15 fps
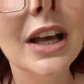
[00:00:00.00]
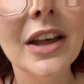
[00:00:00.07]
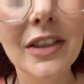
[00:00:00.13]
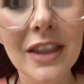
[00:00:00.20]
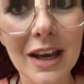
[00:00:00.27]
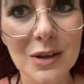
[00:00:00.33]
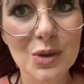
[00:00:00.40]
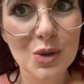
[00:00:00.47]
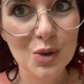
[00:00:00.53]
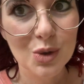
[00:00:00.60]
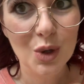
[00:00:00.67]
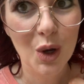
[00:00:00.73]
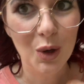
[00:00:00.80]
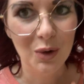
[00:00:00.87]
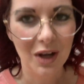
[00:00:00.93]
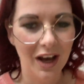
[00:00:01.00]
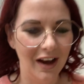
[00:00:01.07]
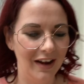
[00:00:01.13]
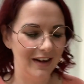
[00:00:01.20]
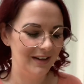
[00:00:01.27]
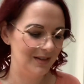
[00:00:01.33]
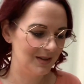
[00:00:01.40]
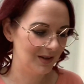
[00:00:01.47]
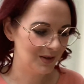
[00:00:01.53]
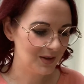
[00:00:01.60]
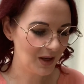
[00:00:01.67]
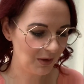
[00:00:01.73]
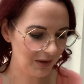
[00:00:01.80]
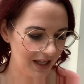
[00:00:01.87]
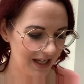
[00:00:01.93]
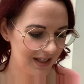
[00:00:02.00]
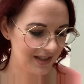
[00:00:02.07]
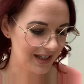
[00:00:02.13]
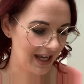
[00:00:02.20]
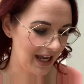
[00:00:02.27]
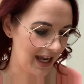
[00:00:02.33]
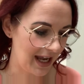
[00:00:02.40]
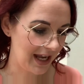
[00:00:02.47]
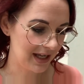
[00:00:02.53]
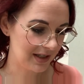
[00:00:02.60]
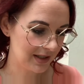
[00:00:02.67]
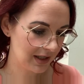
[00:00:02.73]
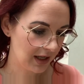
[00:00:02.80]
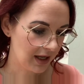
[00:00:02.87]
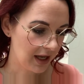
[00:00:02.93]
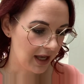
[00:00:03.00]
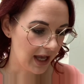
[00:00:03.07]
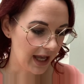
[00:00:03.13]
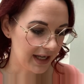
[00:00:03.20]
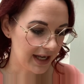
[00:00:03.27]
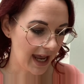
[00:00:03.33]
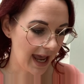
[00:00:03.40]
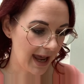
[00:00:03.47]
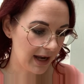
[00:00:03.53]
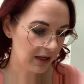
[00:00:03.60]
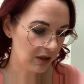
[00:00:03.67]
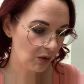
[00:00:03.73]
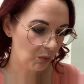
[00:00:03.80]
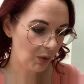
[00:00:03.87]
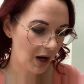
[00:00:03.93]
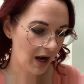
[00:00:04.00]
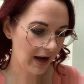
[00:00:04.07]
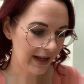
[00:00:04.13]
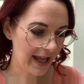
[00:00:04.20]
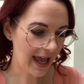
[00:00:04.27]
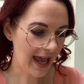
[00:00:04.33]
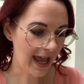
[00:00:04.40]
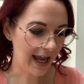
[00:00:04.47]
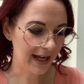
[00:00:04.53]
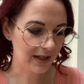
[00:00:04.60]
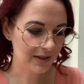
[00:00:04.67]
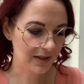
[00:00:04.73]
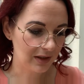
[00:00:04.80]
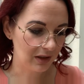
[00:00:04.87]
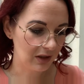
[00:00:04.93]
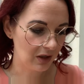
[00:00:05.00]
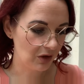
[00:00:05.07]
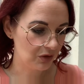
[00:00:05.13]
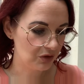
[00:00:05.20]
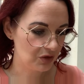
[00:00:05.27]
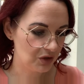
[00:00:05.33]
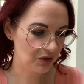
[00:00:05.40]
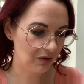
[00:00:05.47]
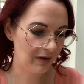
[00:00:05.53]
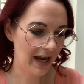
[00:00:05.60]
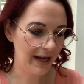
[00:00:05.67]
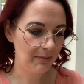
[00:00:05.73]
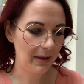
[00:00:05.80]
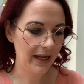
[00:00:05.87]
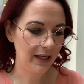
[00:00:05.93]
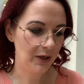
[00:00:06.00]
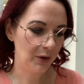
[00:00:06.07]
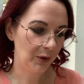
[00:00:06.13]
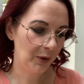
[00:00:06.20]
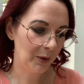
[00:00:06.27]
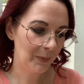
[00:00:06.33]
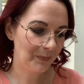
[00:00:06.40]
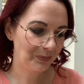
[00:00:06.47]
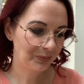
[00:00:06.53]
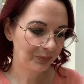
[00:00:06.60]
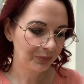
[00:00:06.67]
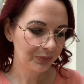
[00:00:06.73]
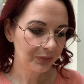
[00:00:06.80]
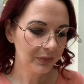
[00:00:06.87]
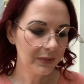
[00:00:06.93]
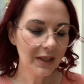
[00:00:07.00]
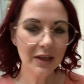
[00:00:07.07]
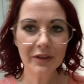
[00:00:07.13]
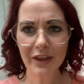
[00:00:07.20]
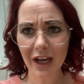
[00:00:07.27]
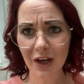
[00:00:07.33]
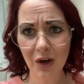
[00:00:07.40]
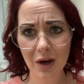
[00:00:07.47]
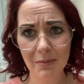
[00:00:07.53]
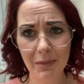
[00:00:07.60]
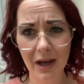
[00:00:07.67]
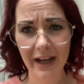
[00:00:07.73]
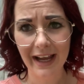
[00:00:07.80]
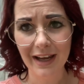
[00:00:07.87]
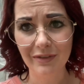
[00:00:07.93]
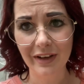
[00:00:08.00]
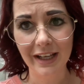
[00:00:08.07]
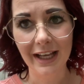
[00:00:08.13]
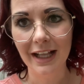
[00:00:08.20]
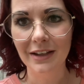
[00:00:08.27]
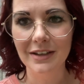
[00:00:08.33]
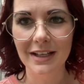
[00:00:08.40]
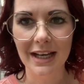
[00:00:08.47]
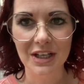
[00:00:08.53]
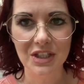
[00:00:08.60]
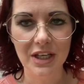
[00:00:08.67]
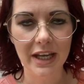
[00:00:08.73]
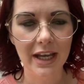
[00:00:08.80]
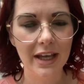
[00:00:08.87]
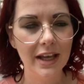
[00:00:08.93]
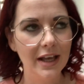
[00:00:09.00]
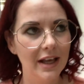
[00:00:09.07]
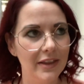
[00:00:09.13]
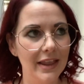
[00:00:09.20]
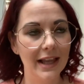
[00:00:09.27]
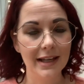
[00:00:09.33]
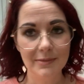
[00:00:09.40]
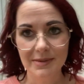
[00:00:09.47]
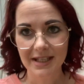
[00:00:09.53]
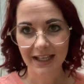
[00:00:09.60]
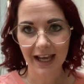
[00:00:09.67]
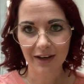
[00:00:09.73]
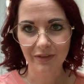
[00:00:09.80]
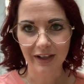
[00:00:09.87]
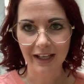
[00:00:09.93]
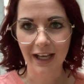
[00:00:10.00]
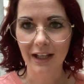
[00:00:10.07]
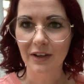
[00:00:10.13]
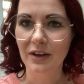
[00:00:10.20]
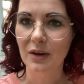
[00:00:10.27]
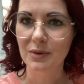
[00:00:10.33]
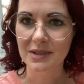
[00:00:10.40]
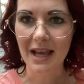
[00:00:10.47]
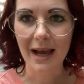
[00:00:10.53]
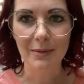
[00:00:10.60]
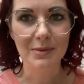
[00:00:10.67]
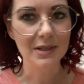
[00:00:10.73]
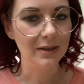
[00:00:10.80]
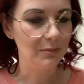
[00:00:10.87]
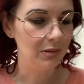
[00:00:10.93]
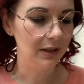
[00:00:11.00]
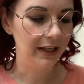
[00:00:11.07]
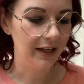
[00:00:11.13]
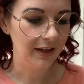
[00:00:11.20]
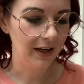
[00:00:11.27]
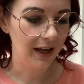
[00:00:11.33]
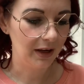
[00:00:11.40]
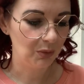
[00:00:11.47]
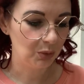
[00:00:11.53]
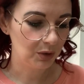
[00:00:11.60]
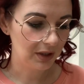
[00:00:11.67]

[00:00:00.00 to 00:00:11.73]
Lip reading: That's so nice. So this is an NYX lingerie makeup that I got in my advent calendar last year. That lipstick advent calendar was absolutely brilliant. I would